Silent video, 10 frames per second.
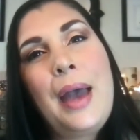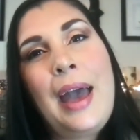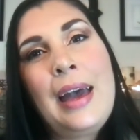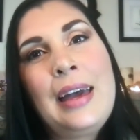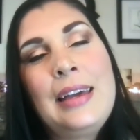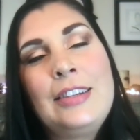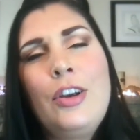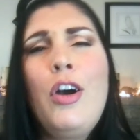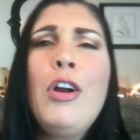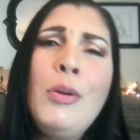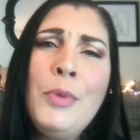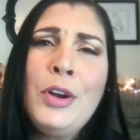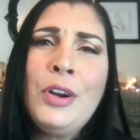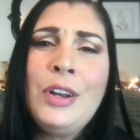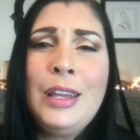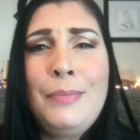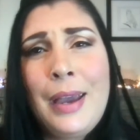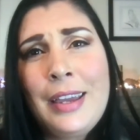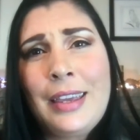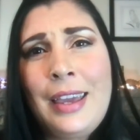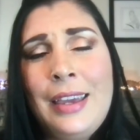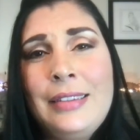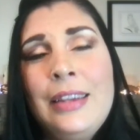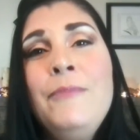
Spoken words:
as armor, in my case,